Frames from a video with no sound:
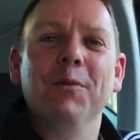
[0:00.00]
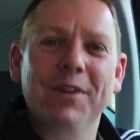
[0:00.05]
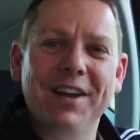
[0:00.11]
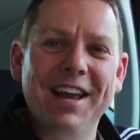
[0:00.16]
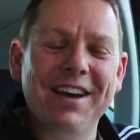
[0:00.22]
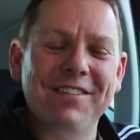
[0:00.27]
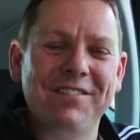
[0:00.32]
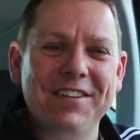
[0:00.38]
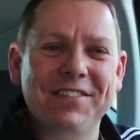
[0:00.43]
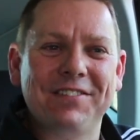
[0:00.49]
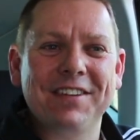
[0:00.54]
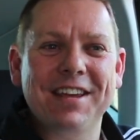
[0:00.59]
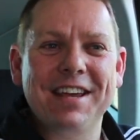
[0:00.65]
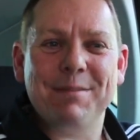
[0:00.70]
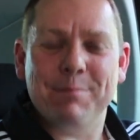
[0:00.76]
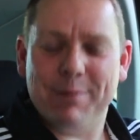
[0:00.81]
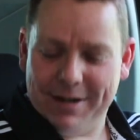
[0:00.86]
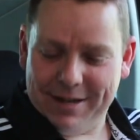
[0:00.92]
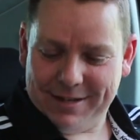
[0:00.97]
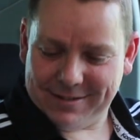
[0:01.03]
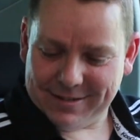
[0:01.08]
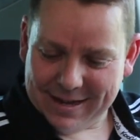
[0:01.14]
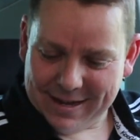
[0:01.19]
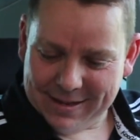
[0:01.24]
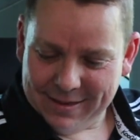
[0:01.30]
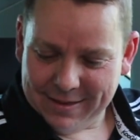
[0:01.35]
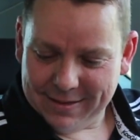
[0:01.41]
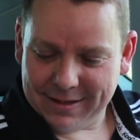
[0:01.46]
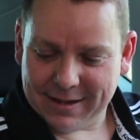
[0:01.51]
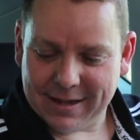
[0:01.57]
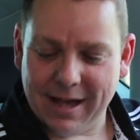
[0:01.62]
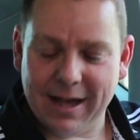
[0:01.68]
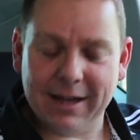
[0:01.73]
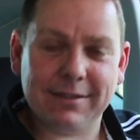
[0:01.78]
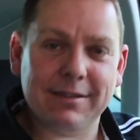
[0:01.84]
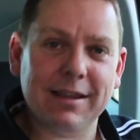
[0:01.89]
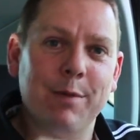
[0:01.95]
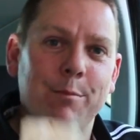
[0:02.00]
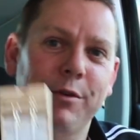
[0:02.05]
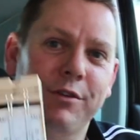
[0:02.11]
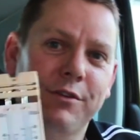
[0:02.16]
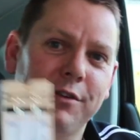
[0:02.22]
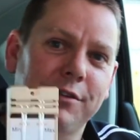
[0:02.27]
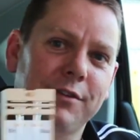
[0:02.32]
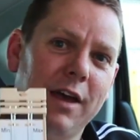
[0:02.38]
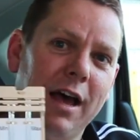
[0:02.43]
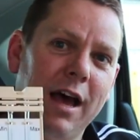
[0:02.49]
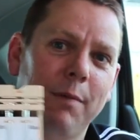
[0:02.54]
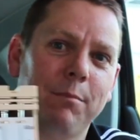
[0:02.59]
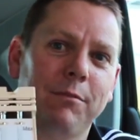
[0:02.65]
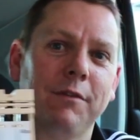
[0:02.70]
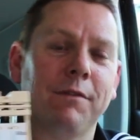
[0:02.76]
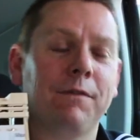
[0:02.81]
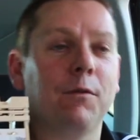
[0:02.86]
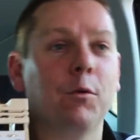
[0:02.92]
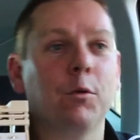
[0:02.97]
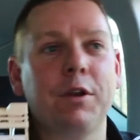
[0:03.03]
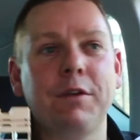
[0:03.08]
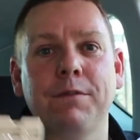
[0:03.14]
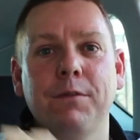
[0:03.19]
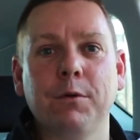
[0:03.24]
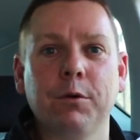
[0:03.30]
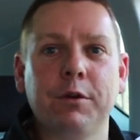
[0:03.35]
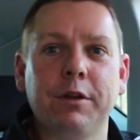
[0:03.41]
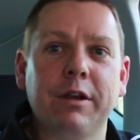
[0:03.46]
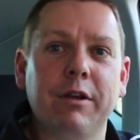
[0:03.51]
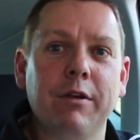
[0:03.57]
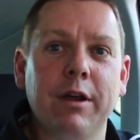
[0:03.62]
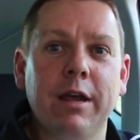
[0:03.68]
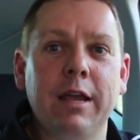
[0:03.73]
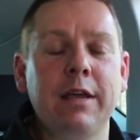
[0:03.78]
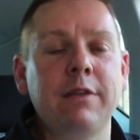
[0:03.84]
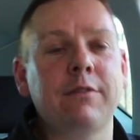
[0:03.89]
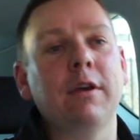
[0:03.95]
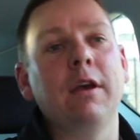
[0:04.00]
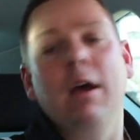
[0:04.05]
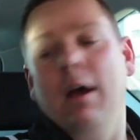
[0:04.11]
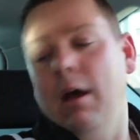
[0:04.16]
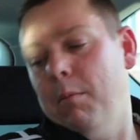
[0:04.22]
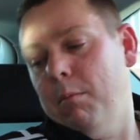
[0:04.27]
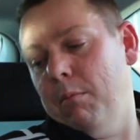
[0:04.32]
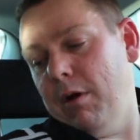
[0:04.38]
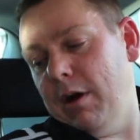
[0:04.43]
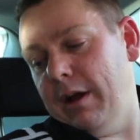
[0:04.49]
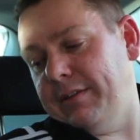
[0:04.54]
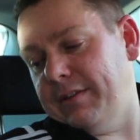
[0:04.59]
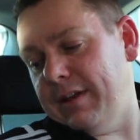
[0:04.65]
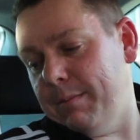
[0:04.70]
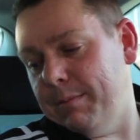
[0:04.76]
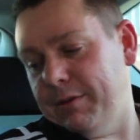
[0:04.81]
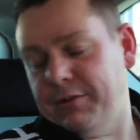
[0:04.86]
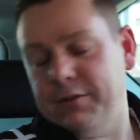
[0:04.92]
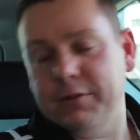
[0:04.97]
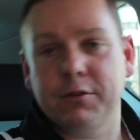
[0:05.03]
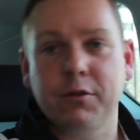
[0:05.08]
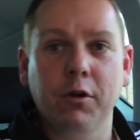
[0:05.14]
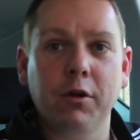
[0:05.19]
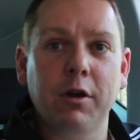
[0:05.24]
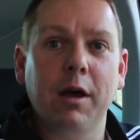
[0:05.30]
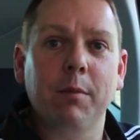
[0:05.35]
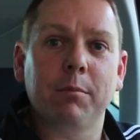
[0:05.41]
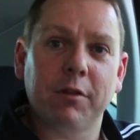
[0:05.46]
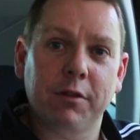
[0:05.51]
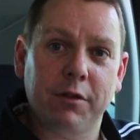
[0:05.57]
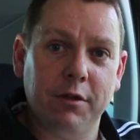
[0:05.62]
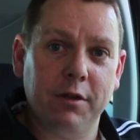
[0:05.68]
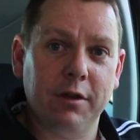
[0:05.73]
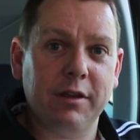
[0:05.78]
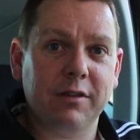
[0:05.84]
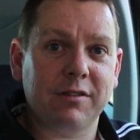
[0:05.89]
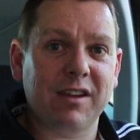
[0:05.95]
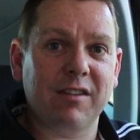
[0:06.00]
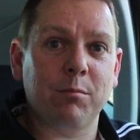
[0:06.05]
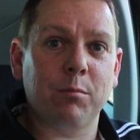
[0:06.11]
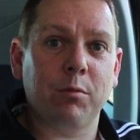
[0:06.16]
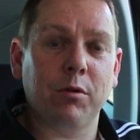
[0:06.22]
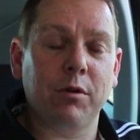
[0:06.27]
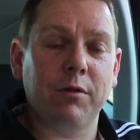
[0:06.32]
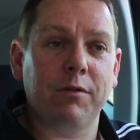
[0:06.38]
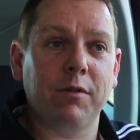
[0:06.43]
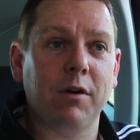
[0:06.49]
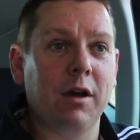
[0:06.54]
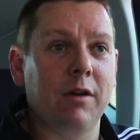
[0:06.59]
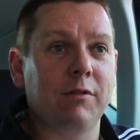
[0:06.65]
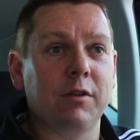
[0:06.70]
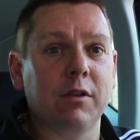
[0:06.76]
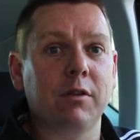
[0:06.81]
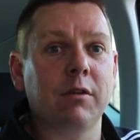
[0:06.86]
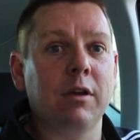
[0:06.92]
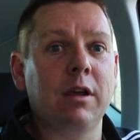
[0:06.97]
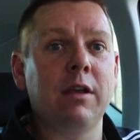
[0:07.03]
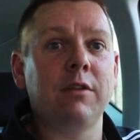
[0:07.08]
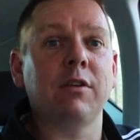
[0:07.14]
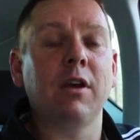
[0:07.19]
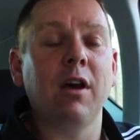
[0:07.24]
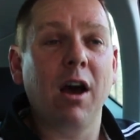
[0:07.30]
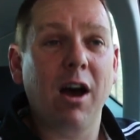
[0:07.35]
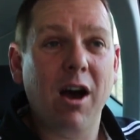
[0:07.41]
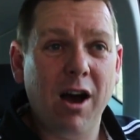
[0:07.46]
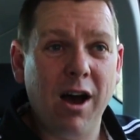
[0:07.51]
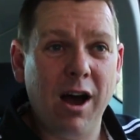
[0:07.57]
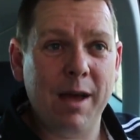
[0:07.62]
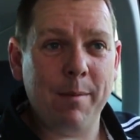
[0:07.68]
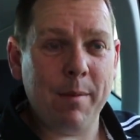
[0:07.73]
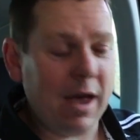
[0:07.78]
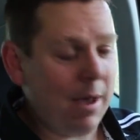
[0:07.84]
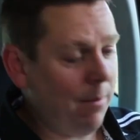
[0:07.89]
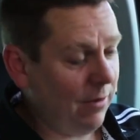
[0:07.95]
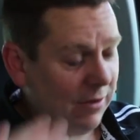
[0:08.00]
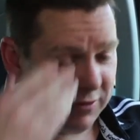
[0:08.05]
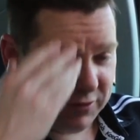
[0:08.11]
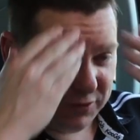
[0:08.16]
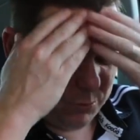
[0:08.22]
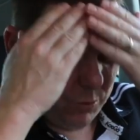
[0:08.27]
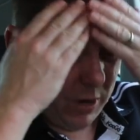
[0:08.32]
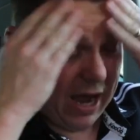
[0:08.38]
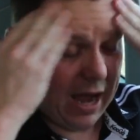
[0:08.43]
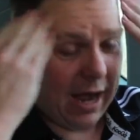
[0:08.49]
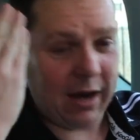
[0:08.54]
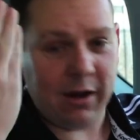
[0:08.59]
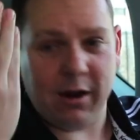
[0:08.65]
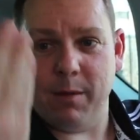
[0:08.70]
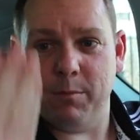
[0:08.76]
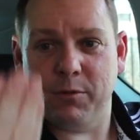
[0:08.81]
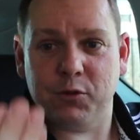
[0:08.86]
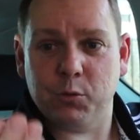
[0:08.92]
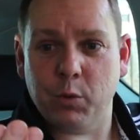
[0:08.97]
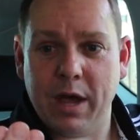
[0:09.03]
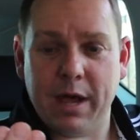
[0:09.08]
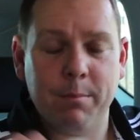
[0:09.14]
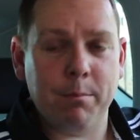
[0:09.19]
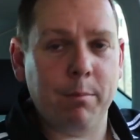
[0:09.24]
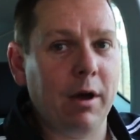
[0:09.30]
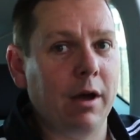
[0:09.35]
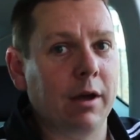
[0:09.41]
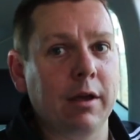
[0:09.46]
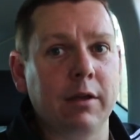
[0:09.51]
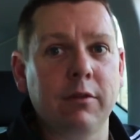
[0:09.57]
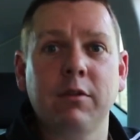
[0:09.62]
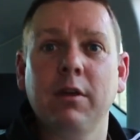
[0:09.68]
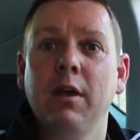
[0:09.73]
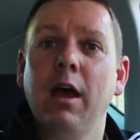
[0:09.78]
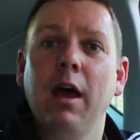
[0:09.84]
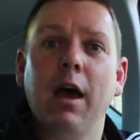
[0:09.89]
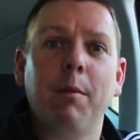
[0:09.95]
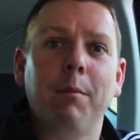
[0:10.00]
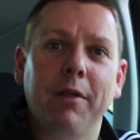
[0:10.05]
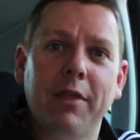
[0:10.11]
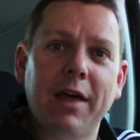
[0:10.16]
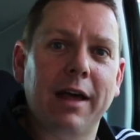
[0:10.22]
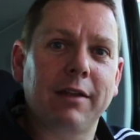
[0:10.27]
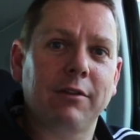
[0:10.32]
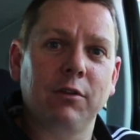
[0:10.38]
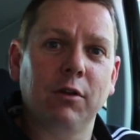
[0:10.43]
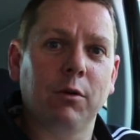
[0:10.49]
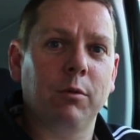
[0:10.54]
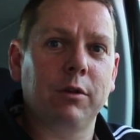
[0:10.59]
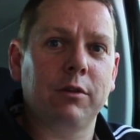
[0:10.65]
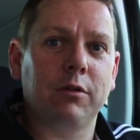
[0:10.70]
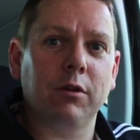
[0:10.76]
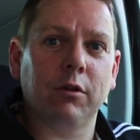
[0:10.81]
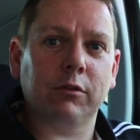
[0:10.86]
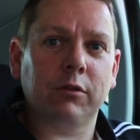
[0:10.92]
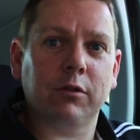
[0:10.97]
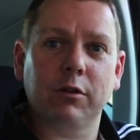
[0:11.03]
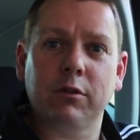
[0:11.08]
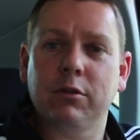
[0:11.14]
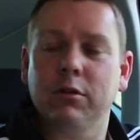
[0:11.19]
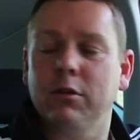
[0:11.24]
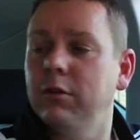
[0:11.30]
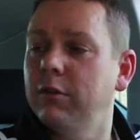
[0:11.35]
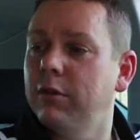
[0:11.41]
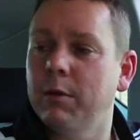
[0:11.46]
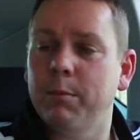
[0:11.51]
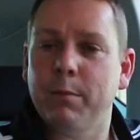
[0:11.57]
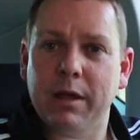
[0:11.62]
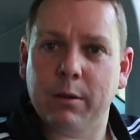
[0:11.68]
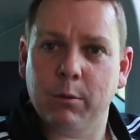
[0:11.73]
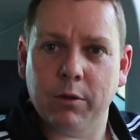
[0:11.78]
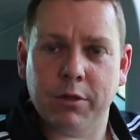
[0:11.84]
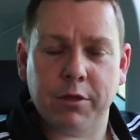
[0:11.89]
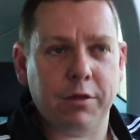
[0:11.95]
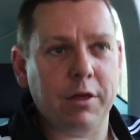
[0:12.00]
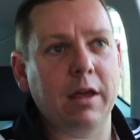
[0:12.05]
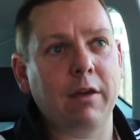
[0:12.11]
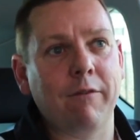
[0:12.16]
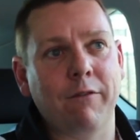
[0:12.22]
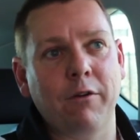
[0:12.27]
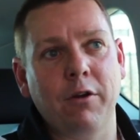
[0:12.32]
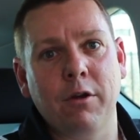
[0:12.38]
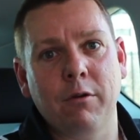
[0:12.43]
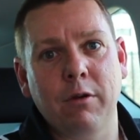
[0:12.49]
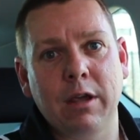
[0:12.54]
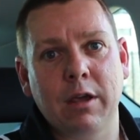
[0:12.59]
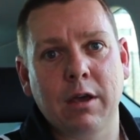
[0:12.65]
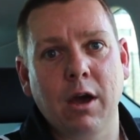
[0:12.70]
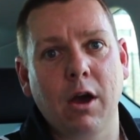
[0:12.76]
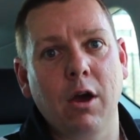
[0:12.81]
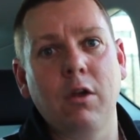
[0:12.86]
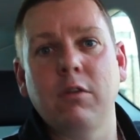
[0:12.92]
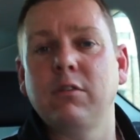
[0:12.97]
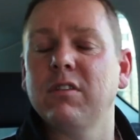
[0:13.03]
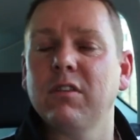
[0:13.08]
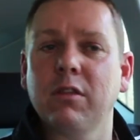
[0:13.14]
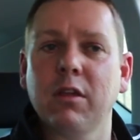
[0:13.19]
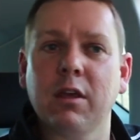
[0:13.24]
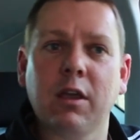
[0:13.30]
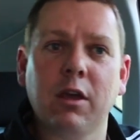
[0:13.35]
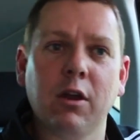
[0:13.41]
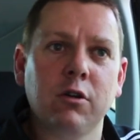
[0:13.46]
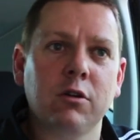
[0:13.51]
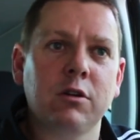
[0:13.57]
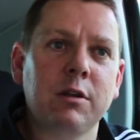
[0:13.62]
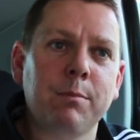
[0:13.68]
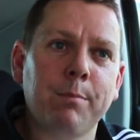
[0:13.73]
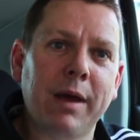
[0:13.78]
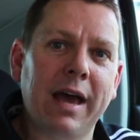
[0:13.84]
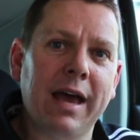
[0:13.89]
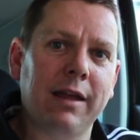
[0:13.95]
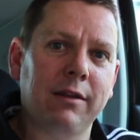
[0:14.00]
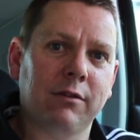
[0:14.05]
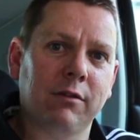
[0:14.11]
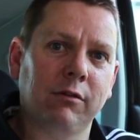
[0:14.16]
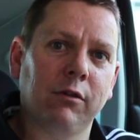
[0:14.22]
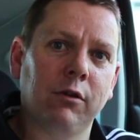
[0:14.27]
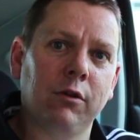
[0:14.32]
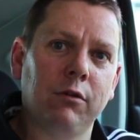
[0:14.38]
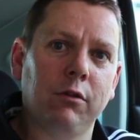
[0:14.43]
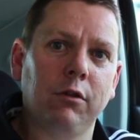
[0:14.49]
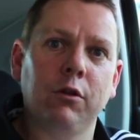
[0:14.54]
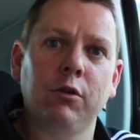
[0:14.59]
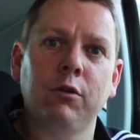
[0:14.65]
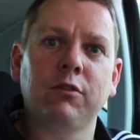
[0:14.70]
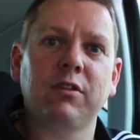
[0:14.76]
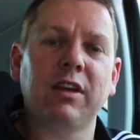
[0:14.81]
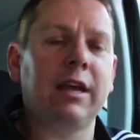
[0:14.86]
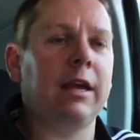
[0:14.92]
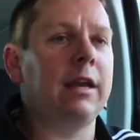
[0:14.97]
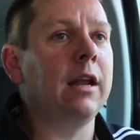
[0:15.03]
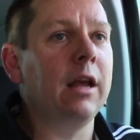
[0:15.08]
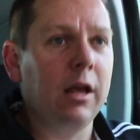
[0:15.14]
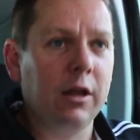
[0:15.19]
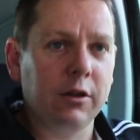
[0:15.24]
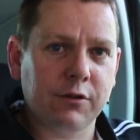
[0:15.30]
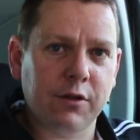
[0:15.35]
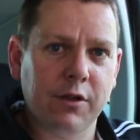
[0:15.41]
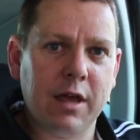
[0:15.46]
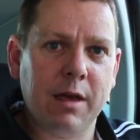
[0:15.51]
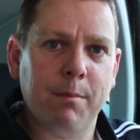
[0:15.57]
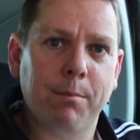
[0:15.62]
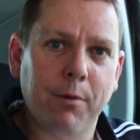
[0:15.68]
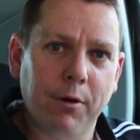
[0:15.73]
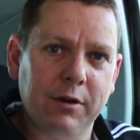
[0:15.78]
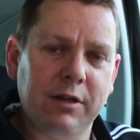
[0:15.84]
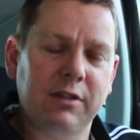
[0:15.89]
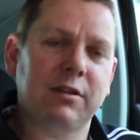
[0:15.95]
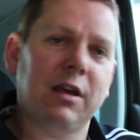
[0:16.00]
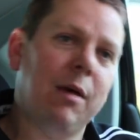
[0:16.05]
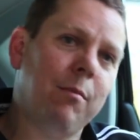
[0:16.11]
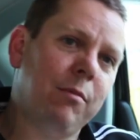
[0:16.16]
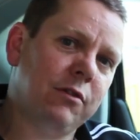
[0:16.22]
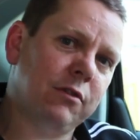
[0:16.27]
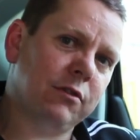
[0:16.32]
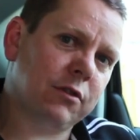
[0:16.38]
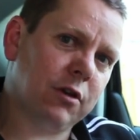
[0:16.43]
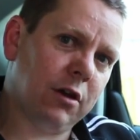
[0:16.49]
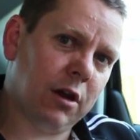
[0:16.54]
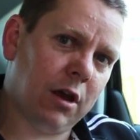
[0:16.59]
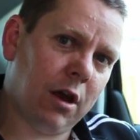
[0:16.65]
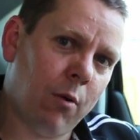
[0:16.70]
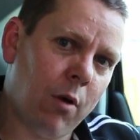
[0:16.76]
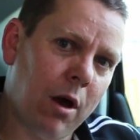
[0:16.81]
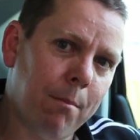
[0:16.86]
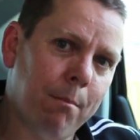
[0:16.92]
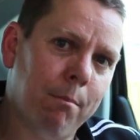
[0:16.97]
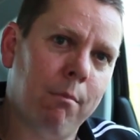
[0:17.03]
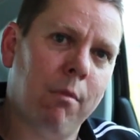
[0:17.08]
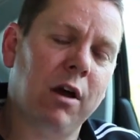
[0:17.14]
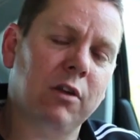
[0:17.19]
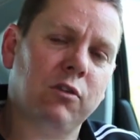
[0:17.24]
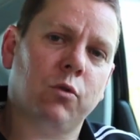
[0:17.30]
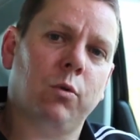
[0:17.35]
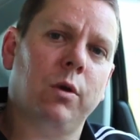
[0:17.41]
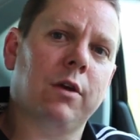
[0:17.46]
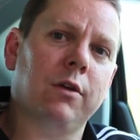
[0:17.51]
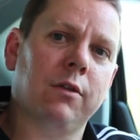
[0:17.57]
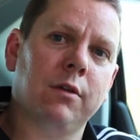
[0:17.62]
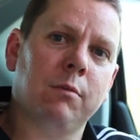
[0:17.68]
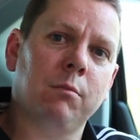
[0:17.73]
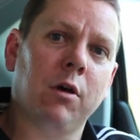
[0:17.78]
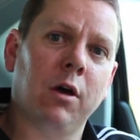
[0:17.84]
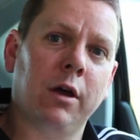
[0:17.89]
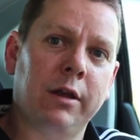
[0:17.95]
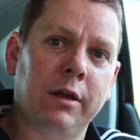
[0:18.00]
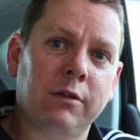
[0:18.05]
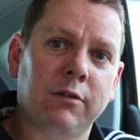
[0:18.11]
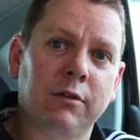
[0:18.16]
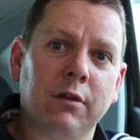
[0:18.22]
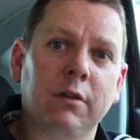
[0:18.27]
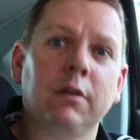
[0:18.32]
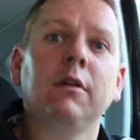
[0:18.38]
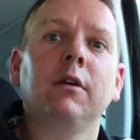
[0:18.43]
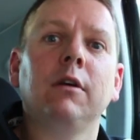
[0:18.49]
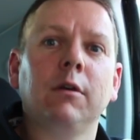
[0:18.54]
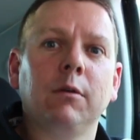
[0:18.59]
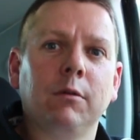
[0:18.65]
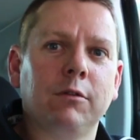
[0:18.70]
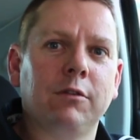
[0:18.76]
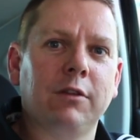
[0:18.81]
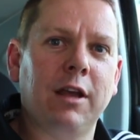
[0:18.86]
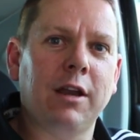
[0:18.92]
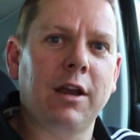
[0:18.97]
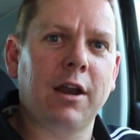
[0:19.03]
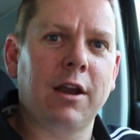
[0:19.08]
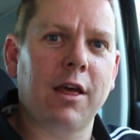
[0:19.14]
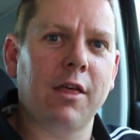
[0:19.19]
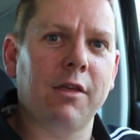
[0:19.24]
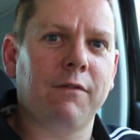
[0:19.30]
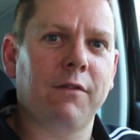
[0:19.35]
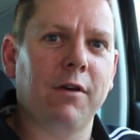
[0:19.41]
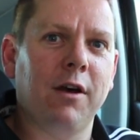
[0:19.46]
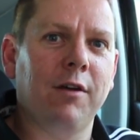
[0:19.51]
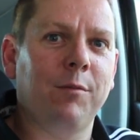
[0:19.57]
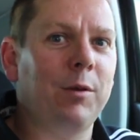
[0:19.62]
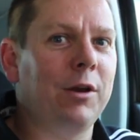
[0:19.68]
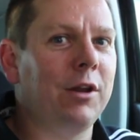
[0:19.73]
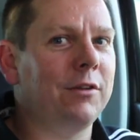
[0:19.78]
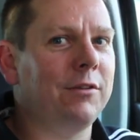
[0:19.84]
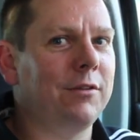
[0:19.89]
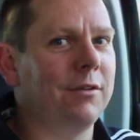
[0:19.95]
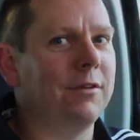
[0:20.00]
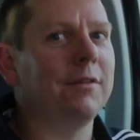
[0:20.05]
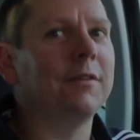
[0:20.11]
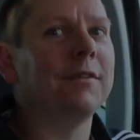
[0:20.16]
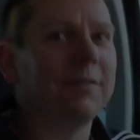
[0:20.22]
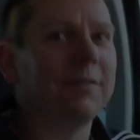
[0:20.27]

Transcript: We're now 15 minutes in, the car temperature's up to 44 degrees, my temperature's gone up to 37.5 degrees, I'm able to sweat and I'm sweating buckets, but that's not what dogs can do, they're big with thick furry coats, they can only pant to lose heat, so their body temperature's going to go up much quicker than mine is. See you in another five minutes.